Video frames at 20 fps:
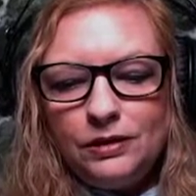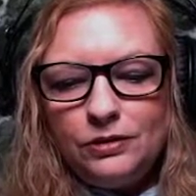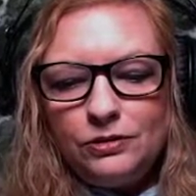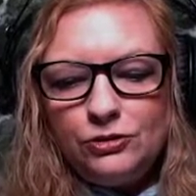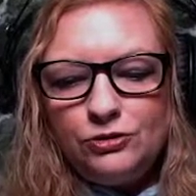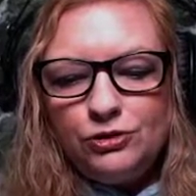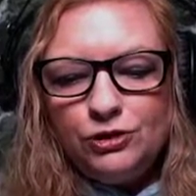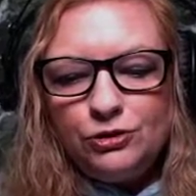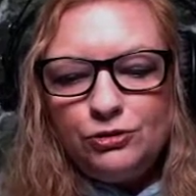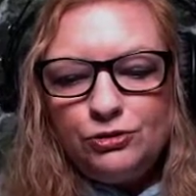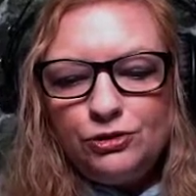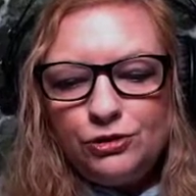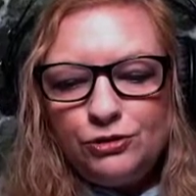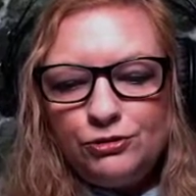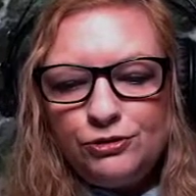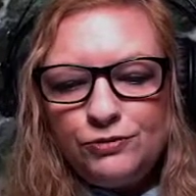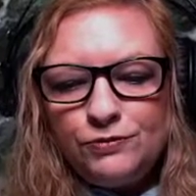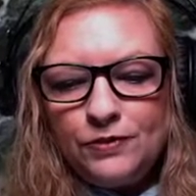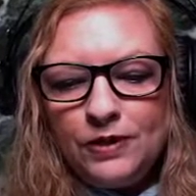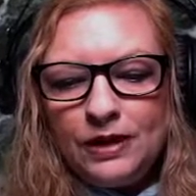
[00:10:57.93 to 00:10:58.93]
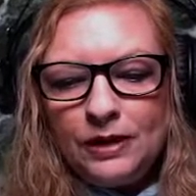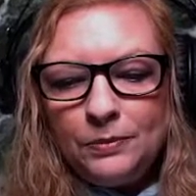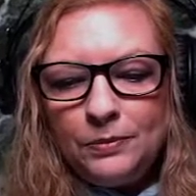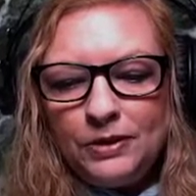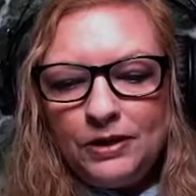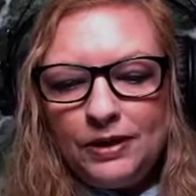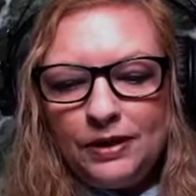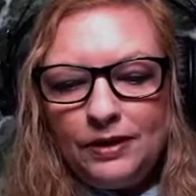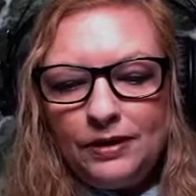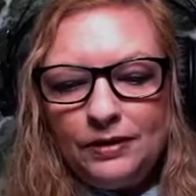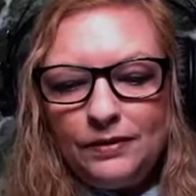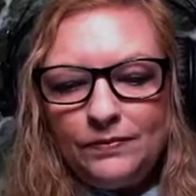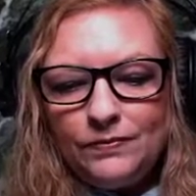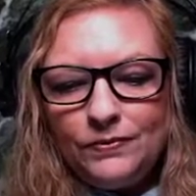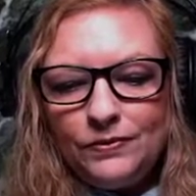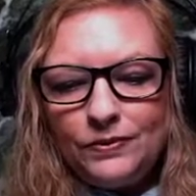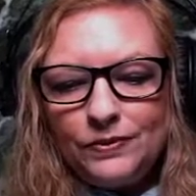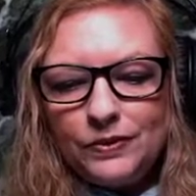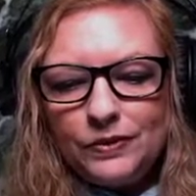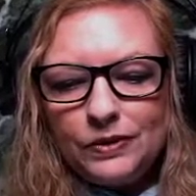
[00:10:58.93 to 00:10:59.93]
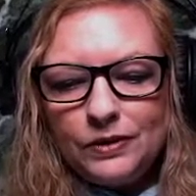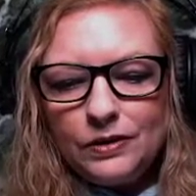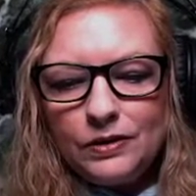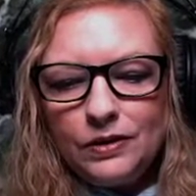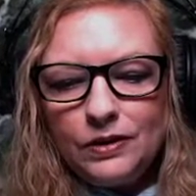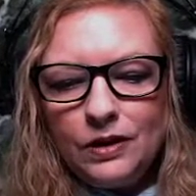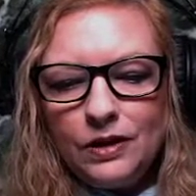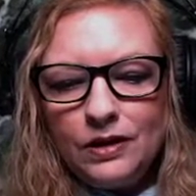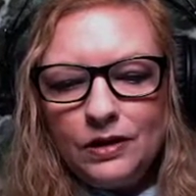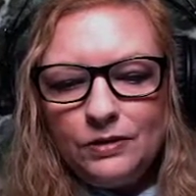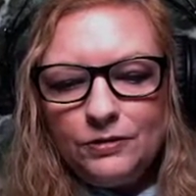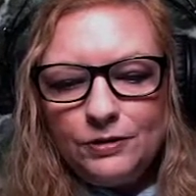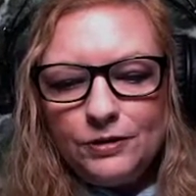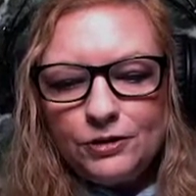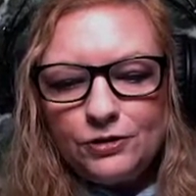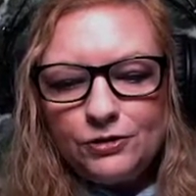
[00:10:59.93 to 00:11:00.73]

JoJo's family, all of his